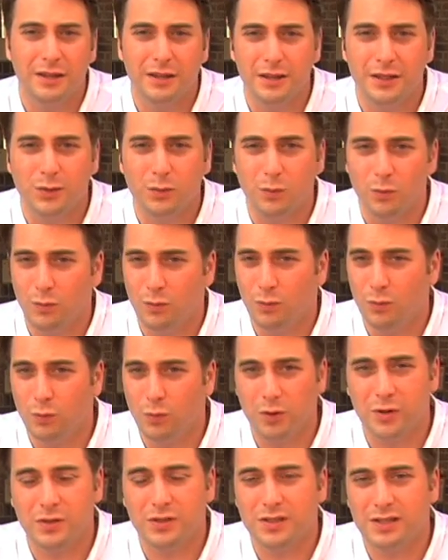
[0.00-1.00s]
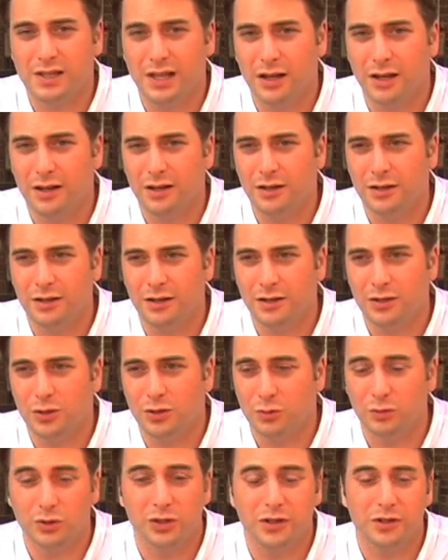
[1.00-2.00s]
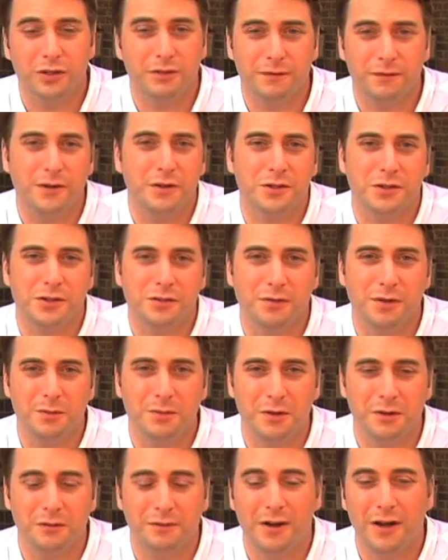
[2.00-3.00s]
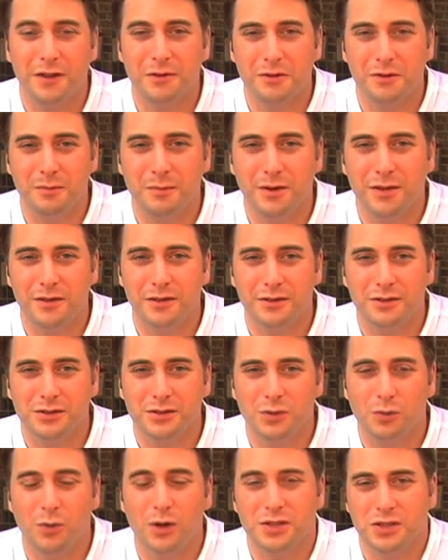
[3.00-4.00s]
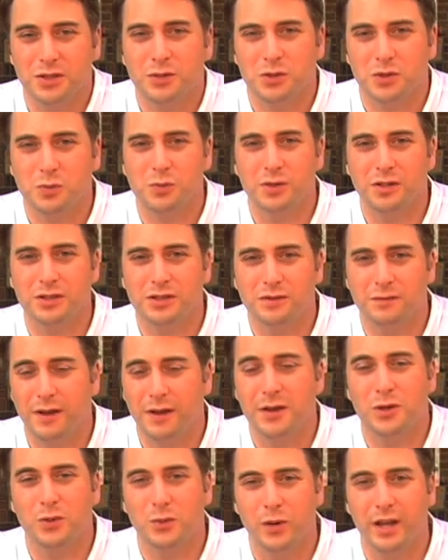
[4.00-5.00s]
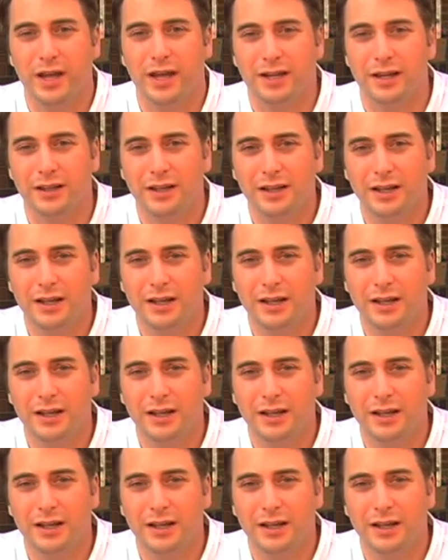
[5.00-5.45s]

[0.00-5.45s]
the words that you learned first from your father and mother, to watch those words fade away.